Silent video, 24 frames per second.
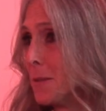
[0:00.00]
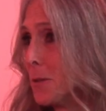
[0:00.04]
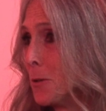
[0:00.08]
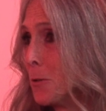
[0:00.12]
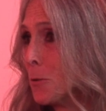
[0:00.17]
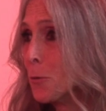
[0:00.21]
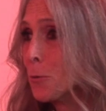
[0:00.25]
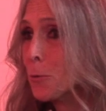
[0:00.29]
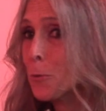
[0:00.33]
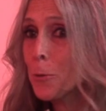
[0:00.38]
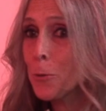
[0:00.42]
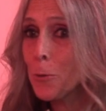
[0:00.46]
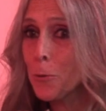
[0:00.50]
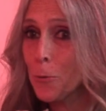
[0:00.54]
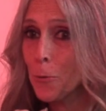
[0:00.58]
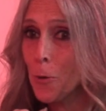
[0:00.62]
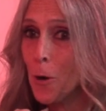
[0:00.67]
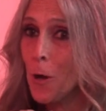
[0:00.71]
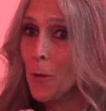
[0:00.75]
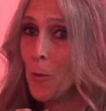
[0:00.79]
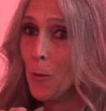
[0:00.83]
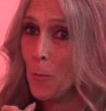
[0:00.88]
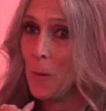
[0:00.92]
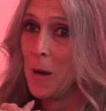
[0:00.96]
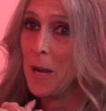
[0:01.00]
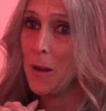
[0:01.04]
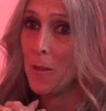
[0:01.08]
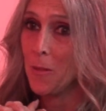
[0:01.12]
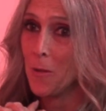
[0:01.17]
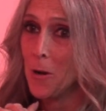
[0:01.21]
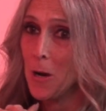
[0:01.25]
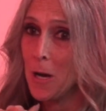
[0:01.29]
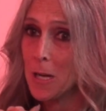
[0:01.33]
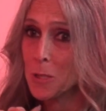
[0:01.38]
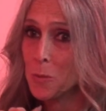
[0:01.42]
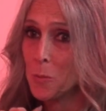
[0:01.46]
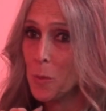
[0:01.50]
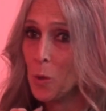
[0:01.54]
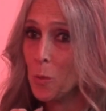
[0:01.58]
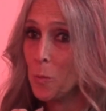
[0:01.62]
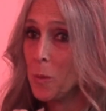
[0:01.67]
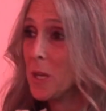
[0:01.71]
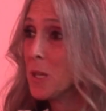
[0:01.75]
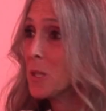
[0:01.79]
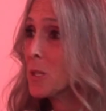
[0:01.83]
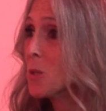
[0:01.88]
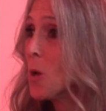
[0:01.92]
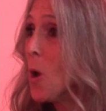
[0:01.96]
crew on the way to the hospital
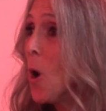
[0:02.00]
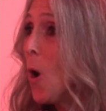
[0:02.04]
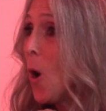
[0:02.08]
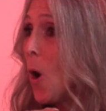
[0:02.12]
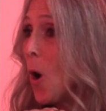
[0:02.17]
because